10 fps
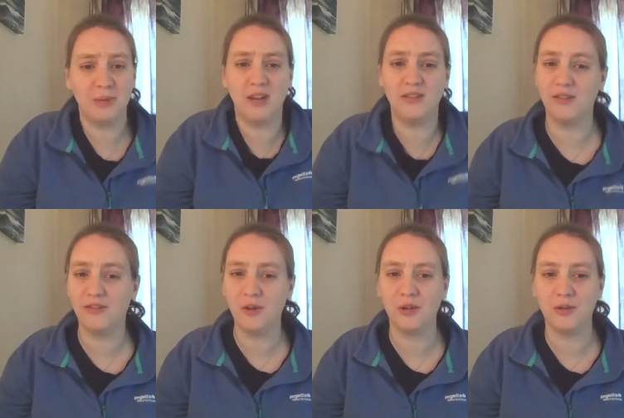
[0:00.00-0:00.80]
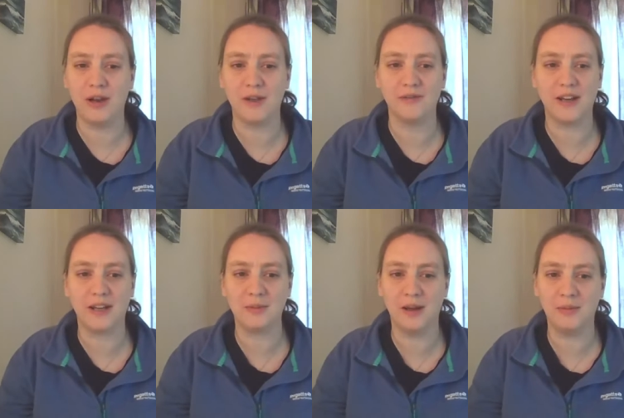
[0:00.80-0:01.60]
but a few other random
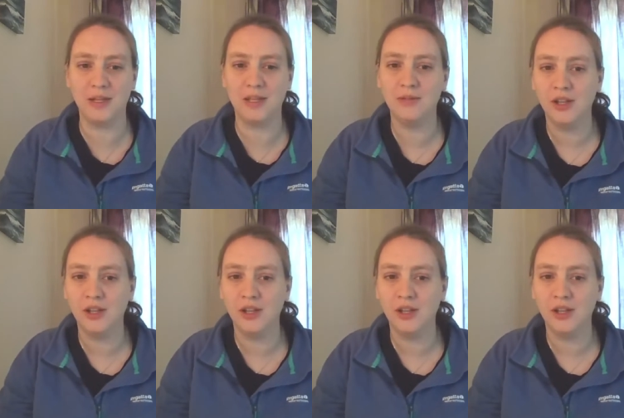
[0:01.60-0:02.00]
facts about me.